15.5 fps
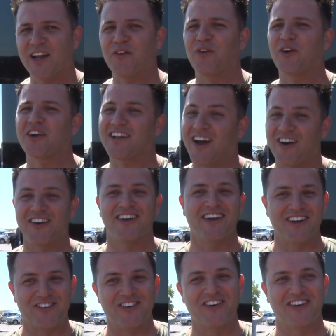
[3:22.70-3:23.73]
And it worked out
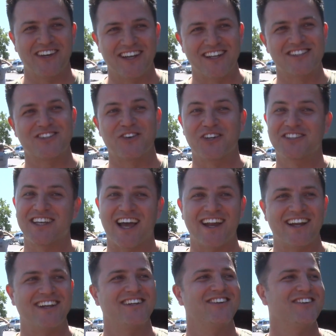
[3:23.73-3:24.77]
good, real good. So we're
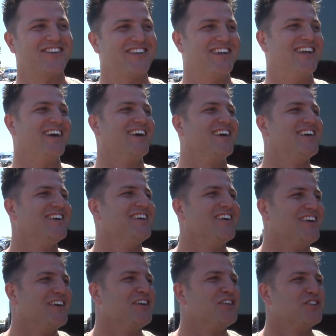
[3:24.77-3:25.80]
excited. We're gonna
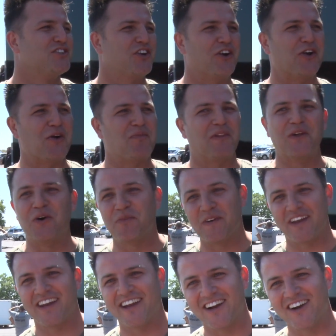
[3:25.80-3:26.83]
turn it up a little
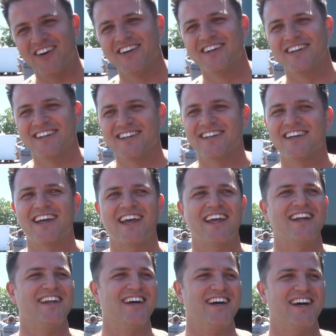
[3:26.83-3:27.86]
bit here,
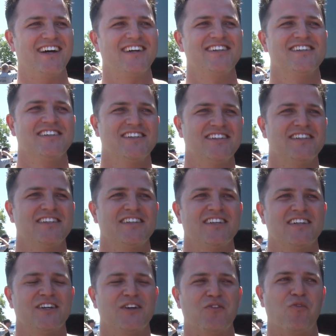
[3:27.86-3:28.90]

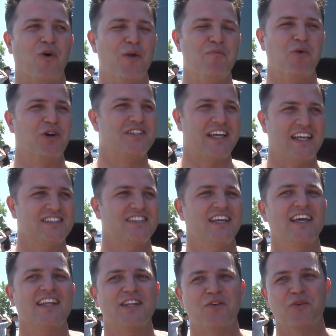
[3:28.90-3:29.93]
and one more test
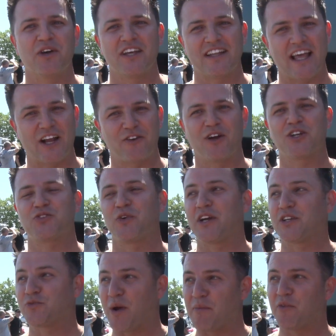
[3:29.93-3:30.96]
hit, and then we'll hit that grudge
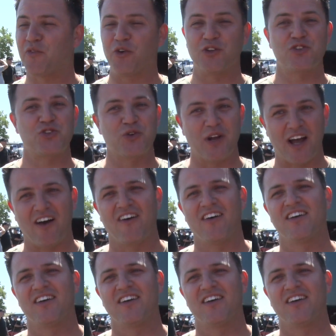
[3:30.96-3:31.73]
race right before the shootout.